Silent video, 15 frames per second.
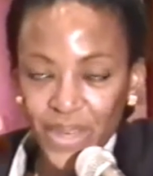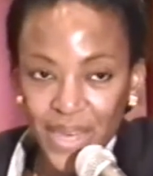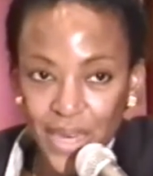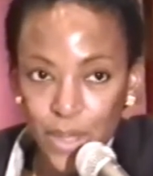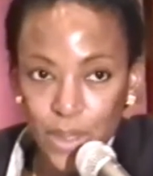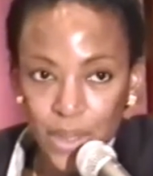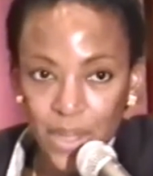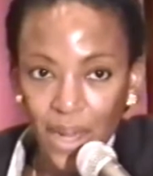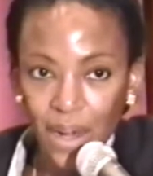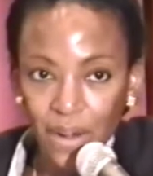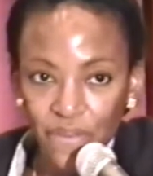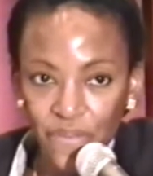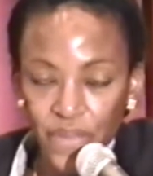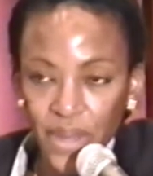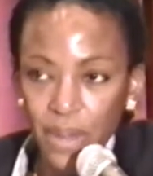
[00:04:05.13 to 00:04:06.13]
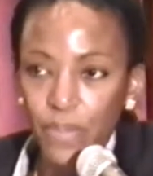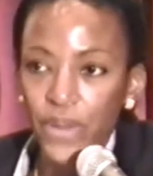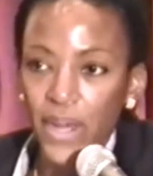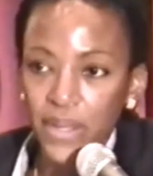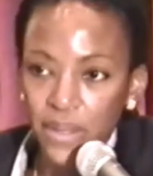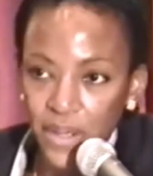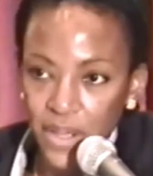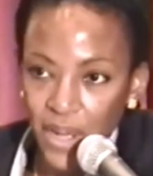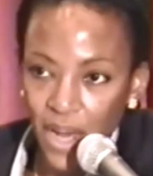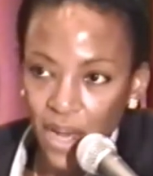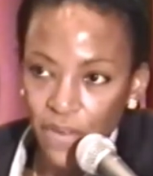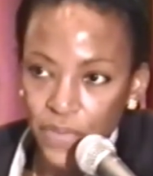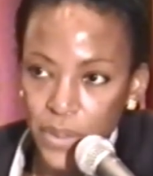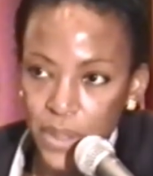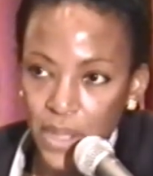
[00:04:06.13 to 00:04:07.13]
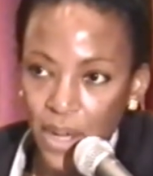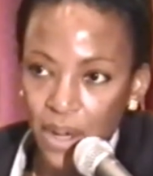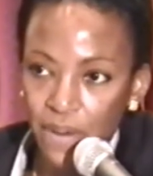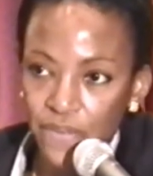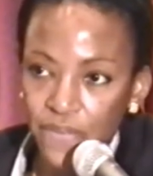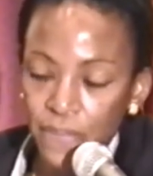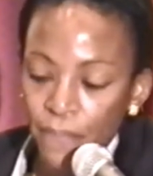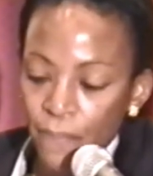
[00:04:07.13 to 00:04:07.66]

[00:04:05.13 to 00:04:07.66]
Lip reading: key staff there, but I did have staff